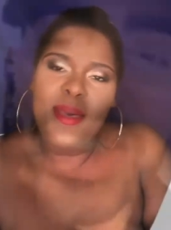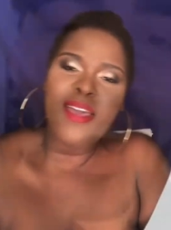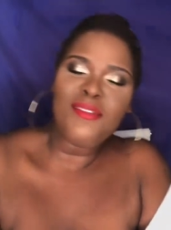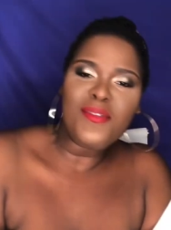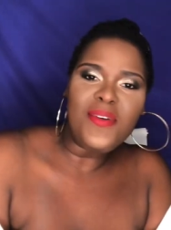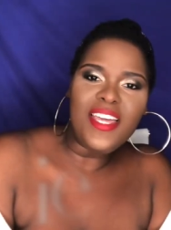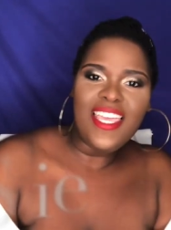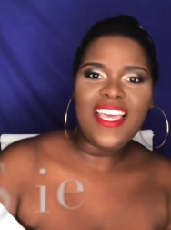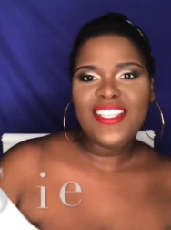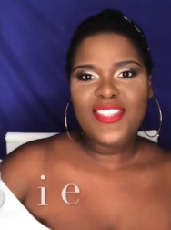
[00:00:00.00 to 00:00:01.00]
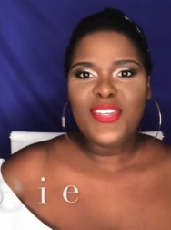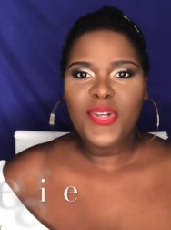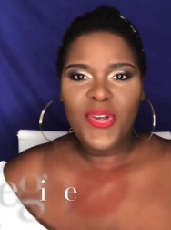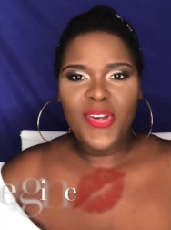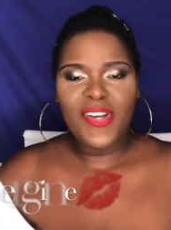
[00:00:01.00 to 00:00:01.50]
everyone? It's your
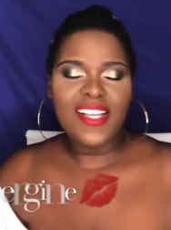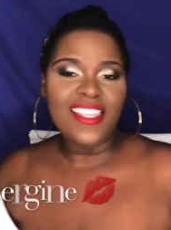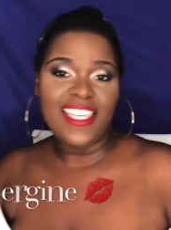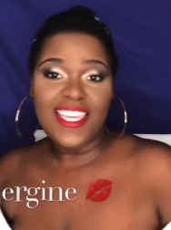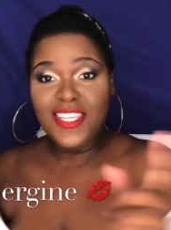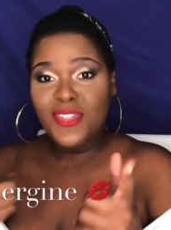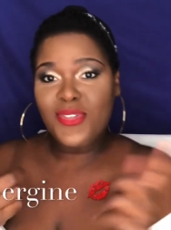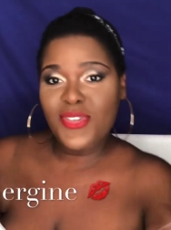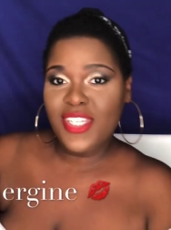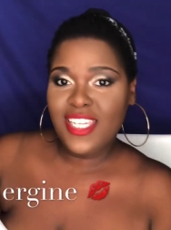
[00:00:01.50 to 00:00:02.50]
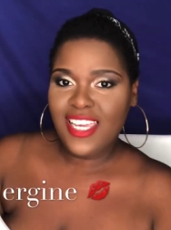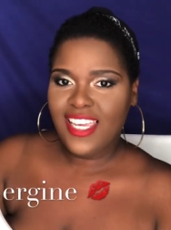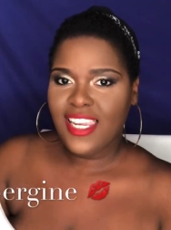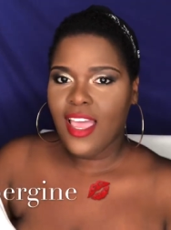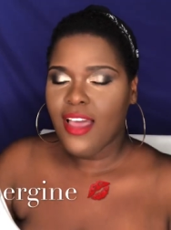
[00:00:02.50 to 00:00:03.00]
girl, Lady
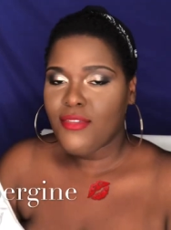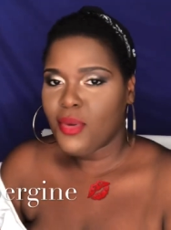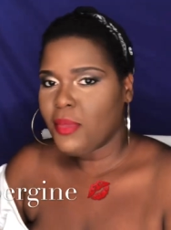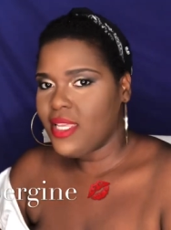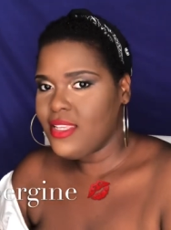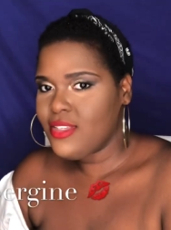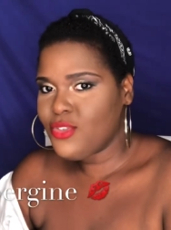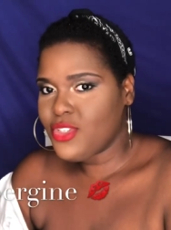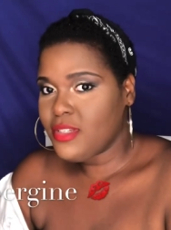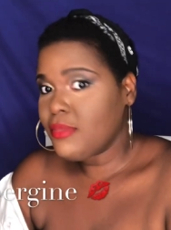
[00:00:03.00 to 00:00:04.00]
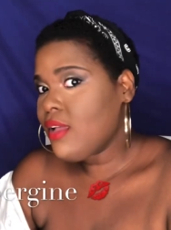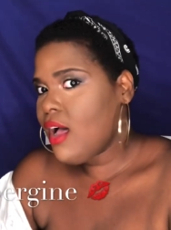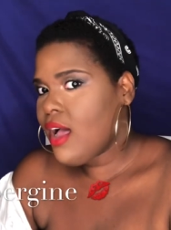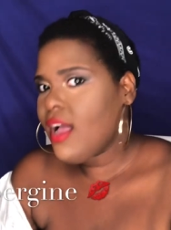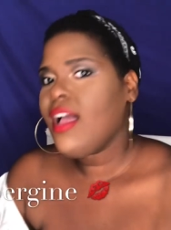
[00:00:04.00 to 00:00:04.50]
Sergine from Lady Sergine
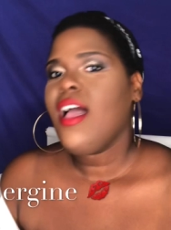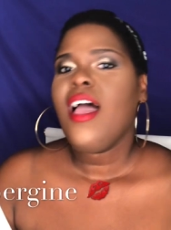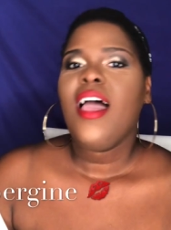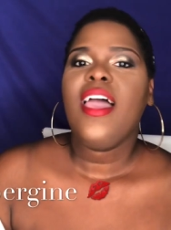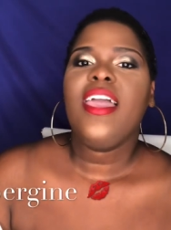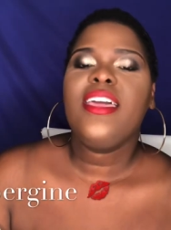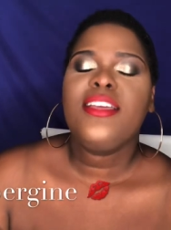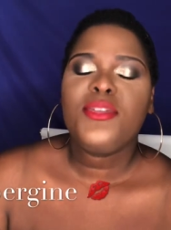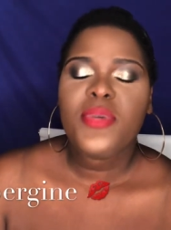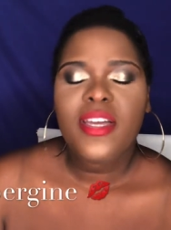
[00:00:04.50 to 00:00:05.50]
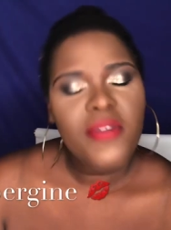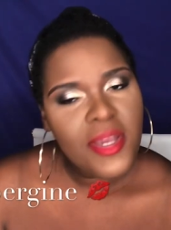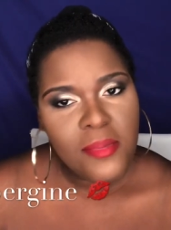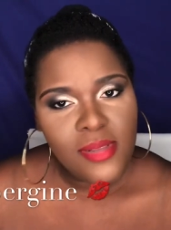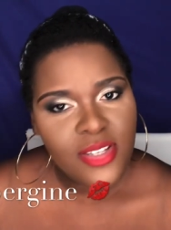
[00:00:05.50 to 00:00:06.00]
Blog. It is with
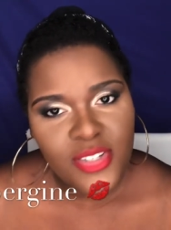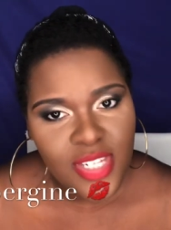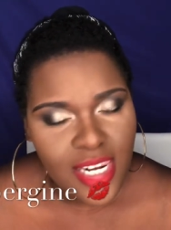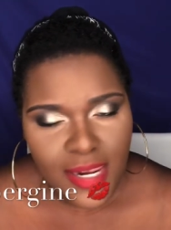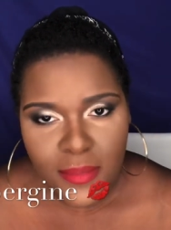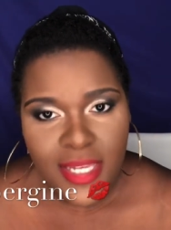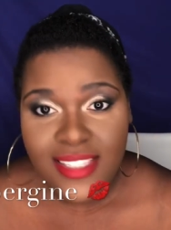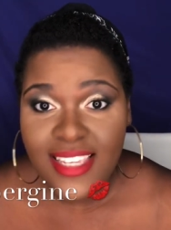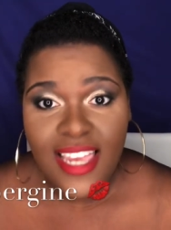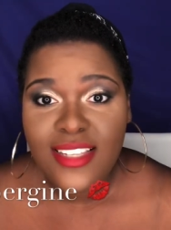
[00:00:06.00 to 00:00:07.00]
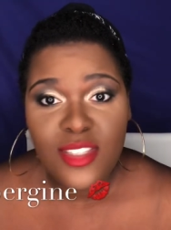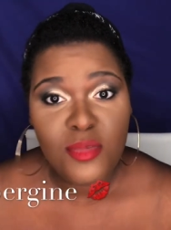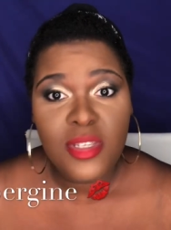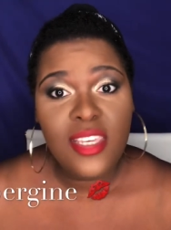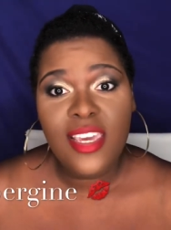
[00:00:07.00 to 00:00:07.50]
great pleasure that I'm excited to
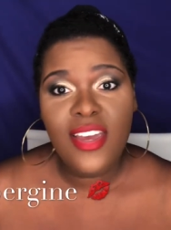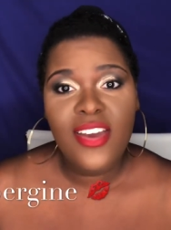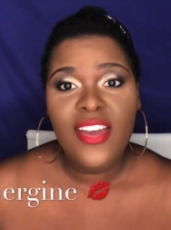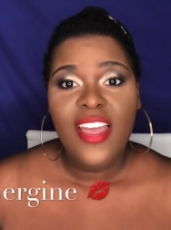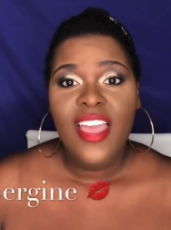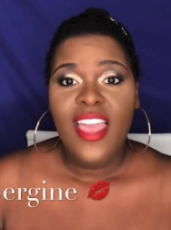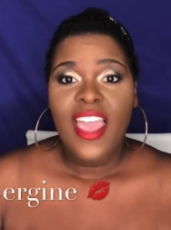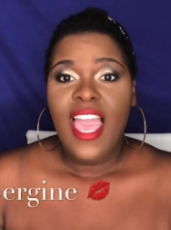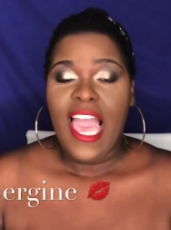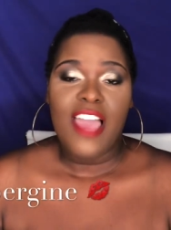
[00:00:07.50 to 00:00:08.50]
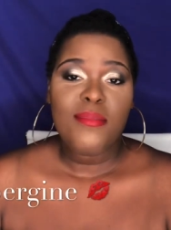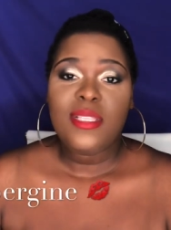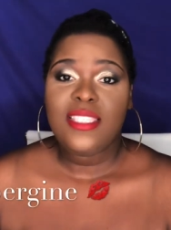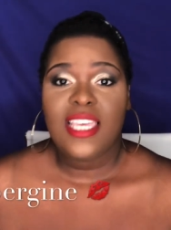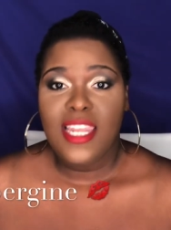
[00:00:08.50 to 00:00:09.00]
be here I've
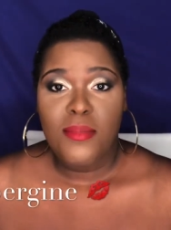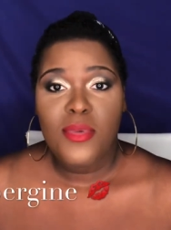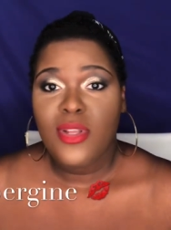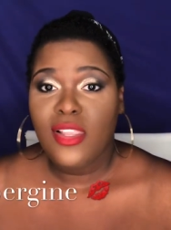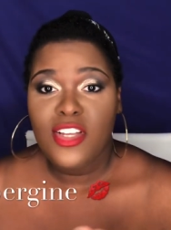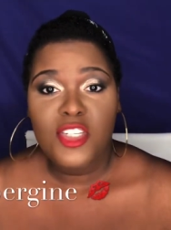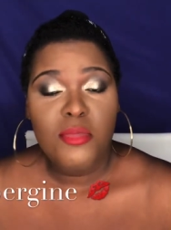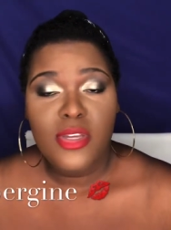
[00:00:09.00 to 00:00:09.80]
been saying I'm gonna launch my